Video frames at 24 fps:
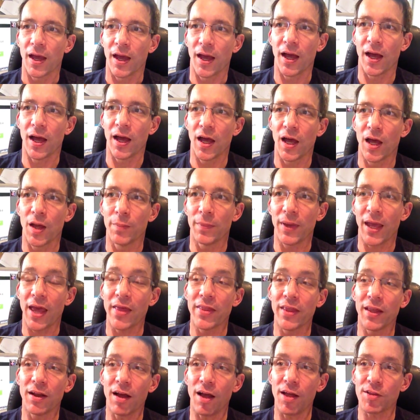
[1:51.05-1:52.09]
Um, and
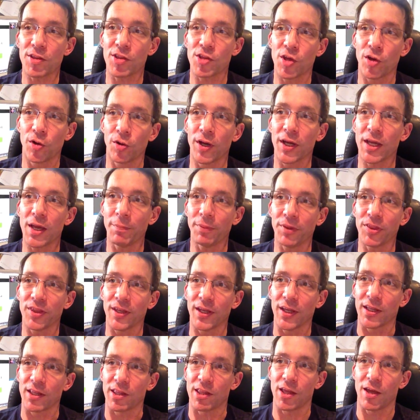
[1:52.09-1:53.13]
then also, a couple
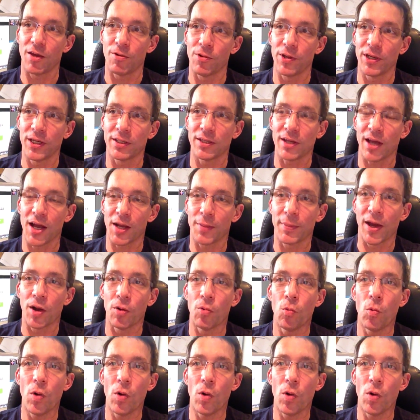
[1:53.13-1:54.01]
things I wanted to talk about.